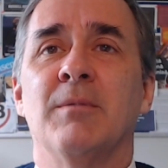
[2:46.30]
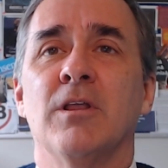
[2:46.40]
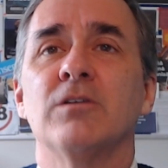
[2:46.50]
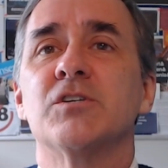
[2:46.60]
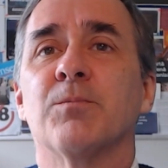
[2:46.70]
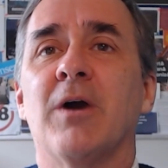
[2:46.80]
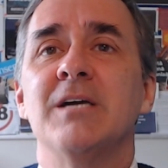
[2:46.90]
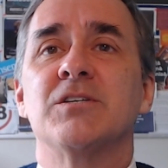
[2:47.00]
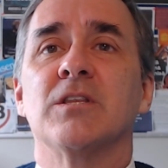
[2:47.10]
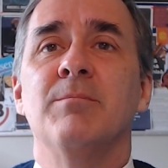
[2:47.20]
a little
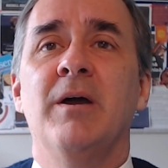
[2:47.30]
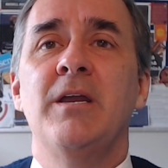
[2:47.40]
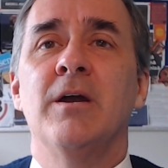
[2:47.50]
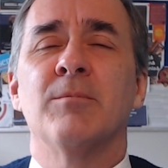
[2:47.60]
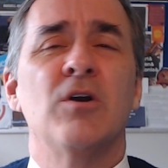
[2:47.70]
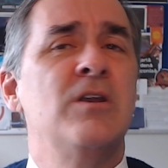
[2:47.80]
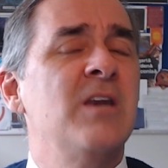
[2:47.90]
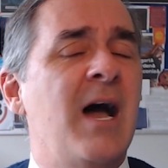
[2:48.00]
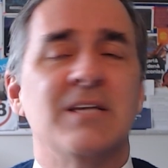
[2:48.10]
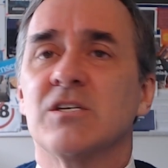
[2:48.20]
surprised at the Monday number,
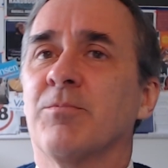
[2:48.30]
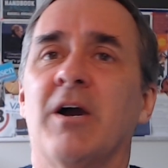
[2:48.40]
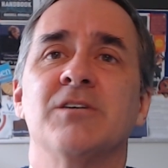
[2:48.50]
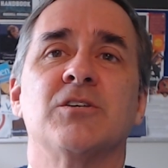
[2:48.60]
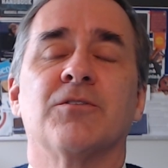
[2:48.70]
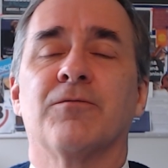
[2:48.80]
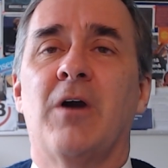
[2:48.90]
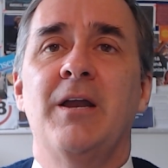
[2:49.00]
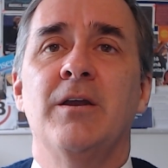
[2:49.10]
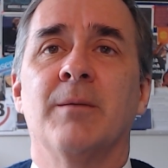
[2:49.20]
not surprised at the
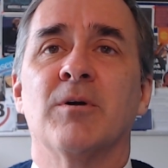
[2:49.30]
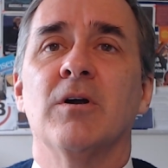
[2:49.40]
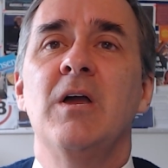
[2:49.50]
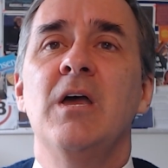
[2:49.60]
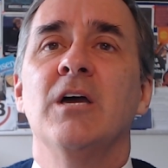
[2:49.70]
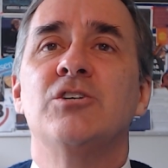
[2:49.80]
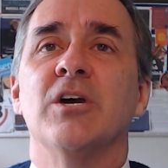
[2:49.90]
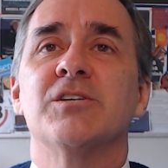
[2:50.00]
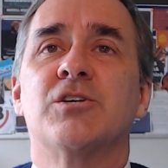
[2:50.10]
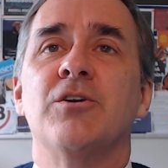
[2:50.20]
Friday number,
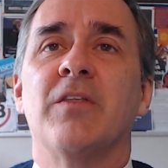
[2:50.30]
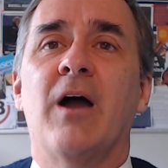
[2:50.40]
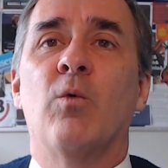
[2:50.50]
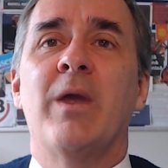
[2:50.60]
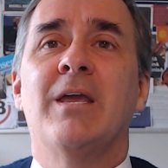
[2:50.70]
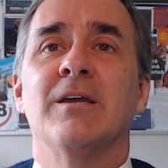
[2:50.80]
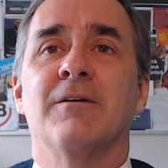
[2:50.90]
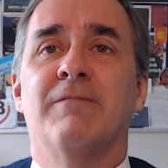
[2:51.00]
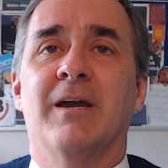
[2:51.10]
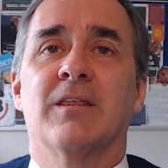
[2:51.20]
just due to that weekend
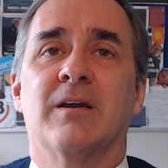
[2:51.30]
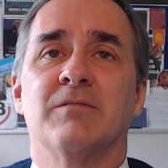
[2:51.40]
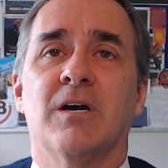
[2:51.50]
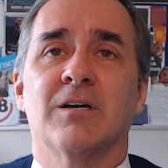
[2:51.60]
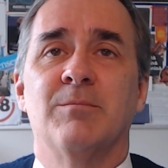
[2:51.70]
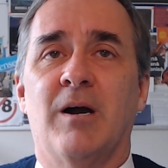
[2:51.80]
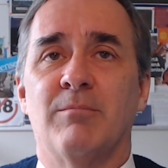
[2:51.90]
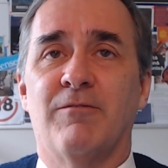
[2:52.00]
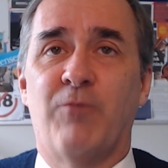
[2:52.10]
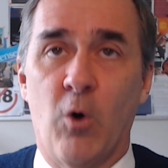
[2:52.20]
effect that I've talked about
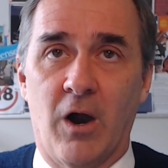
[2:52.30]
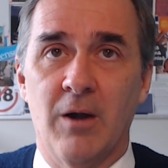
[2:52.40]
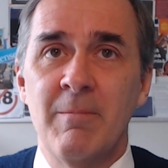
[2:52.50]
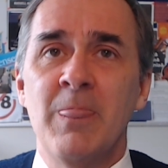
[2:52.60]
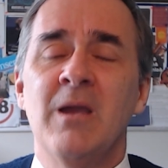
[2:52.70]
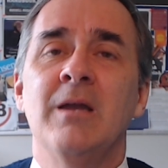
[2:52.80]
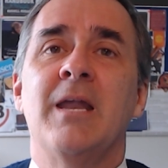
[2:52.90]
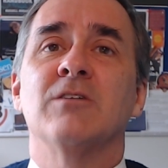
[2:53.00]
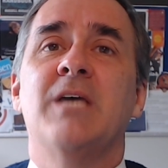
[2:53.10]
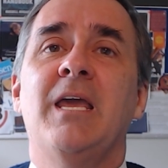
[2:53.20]
before.
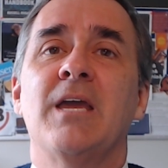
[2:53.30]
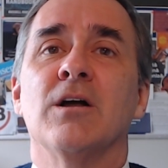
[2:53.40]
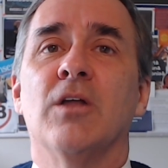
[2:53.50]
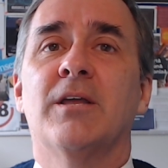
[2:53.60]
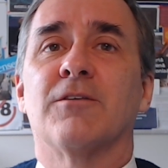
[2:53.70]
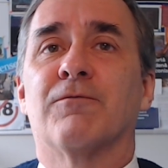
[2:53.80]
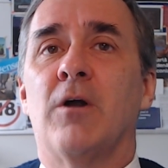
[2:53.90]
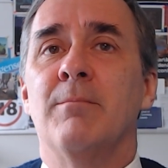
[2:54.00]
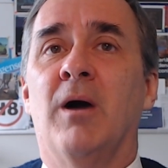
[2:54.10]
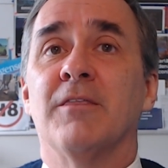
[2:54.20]
Now, taking a look at the
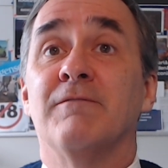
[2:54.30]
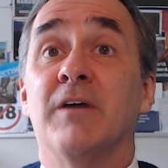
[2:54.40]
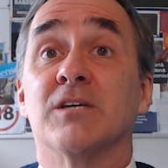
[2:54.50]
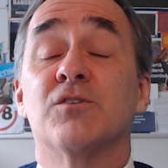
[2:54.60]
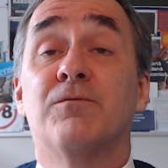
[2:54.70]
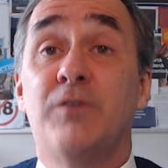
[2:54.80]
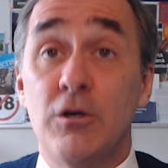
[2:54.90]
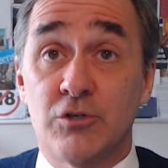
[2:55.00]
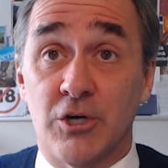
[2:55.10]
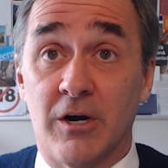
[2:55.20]
front month VIX
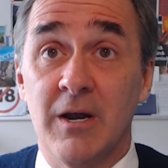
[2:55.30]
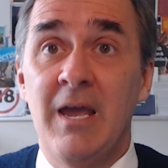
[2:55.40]
future,